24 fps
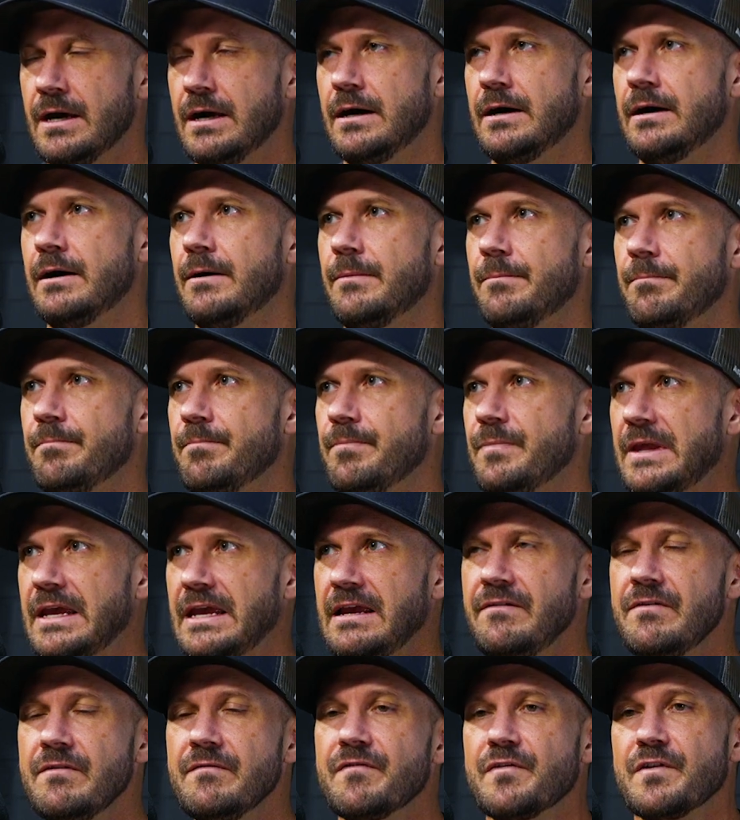
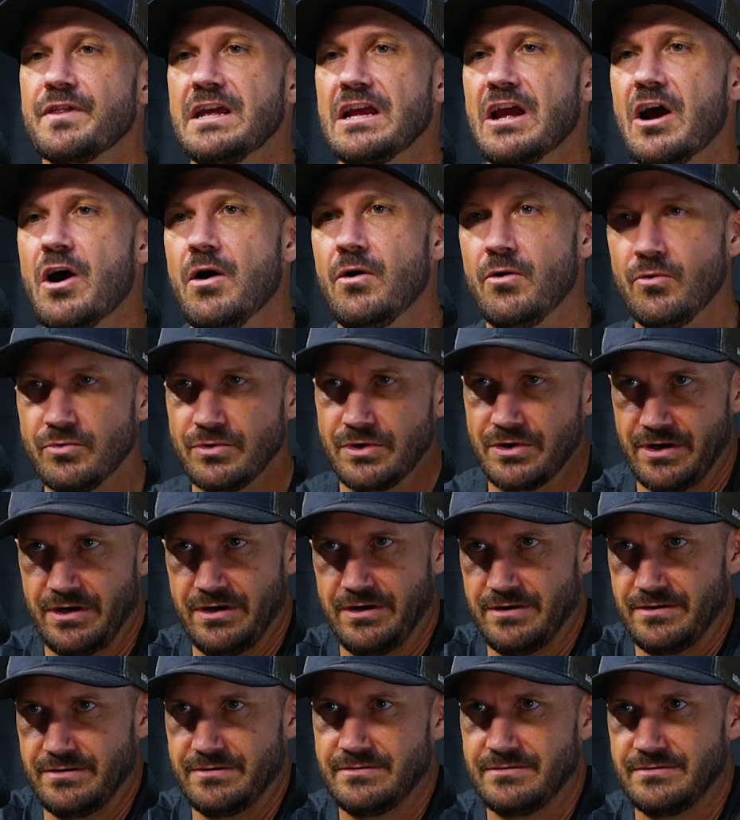Even for the
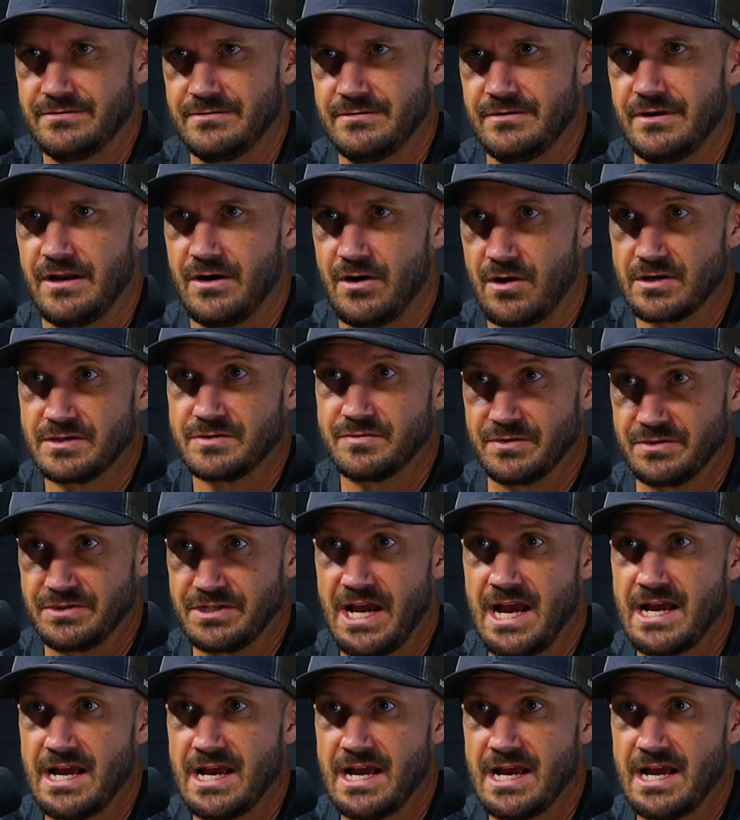owner in Hartsfield